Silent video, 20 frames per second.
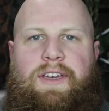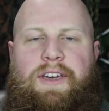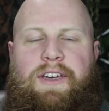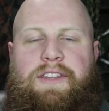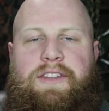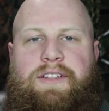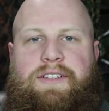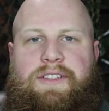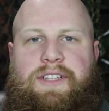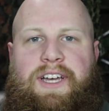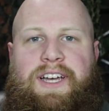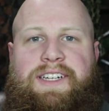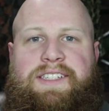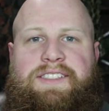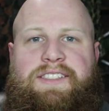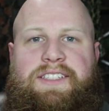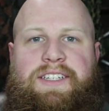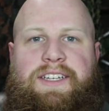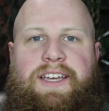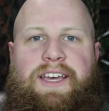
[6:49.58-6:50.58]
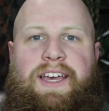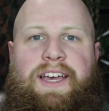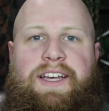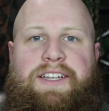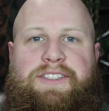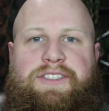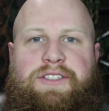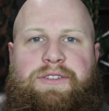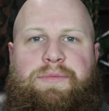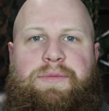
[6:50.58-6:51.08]
And the last thing
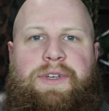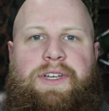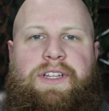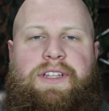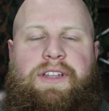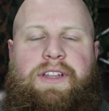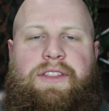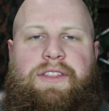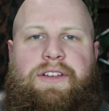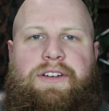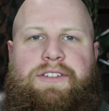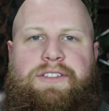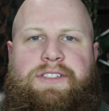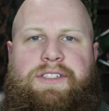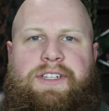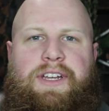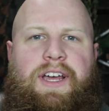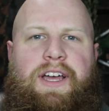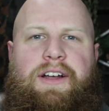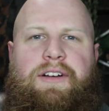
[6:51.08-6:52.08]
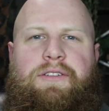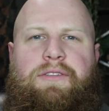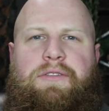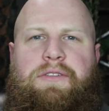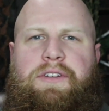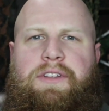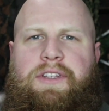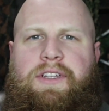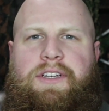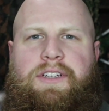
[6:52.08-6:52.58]
has to be that there's not
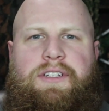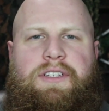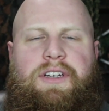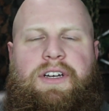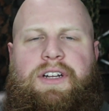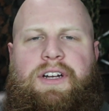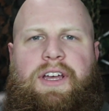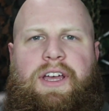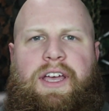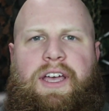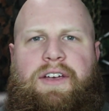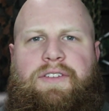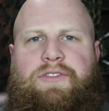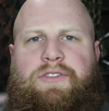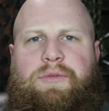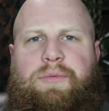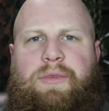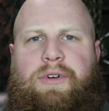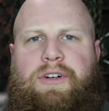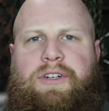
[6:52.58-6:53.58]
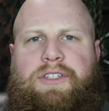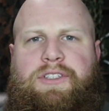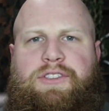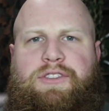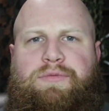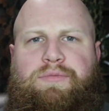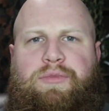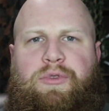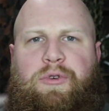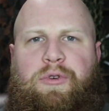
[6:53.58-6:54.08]
really a ton of aftermarket
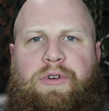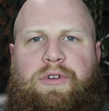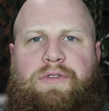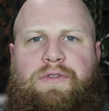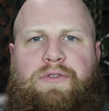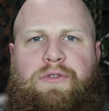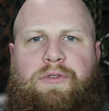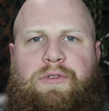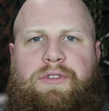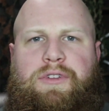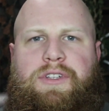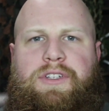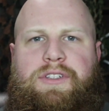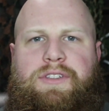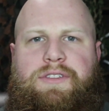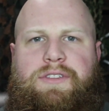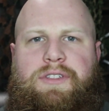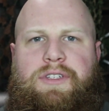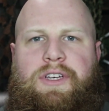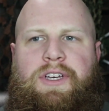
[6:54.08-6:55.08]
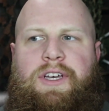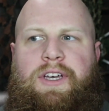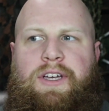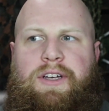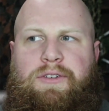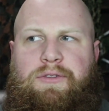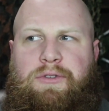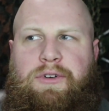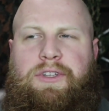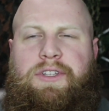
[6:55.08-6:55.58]
support for these
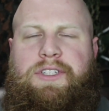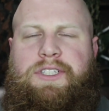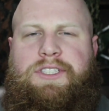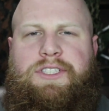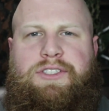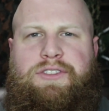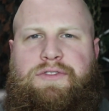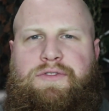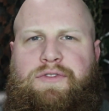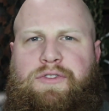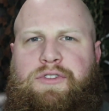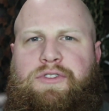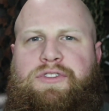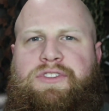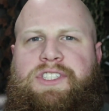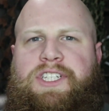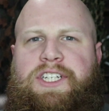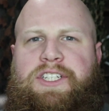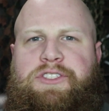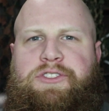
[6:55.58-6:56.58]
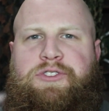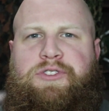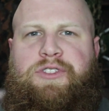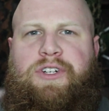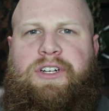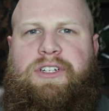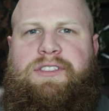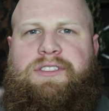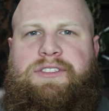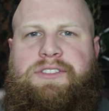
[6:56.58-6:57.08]
really just full-size
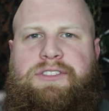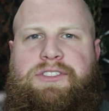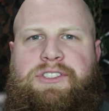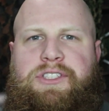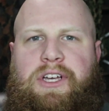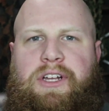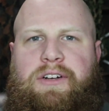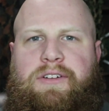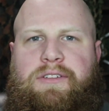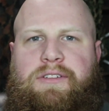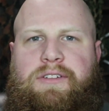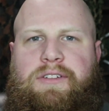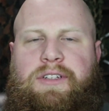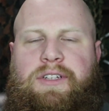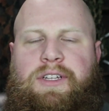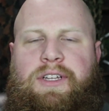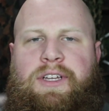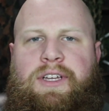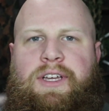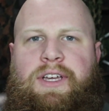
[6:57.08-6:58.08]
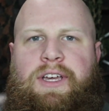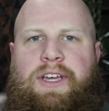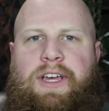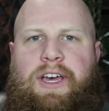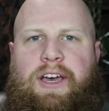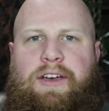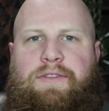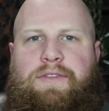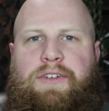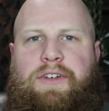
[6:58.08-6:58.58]
trucks in general.
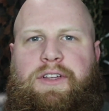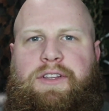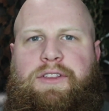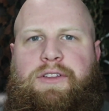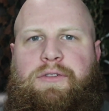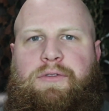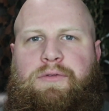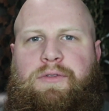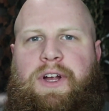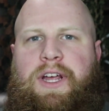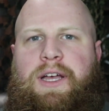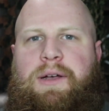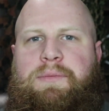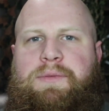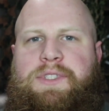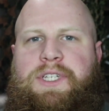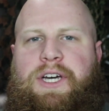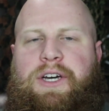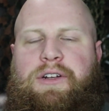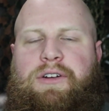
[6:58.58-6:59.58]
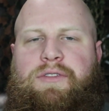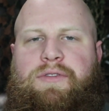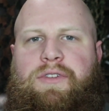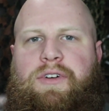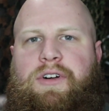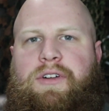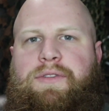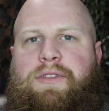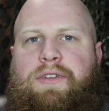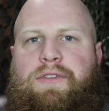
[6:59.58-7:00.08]
I feel like the Rams out of
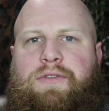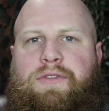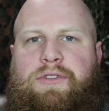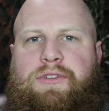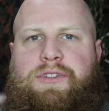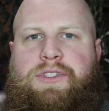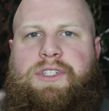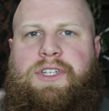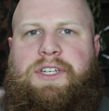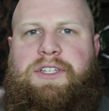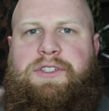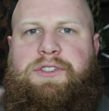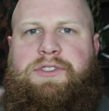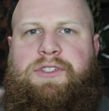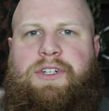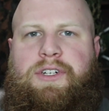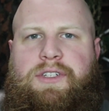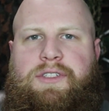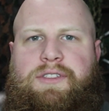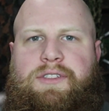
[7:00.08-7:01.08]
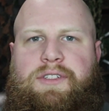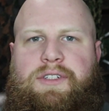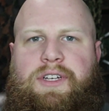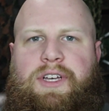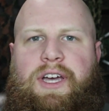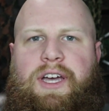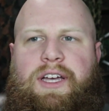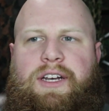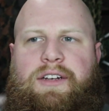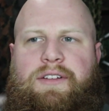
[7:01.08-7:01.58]
all the full-size trucks are
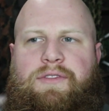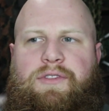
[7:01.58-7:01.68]
kind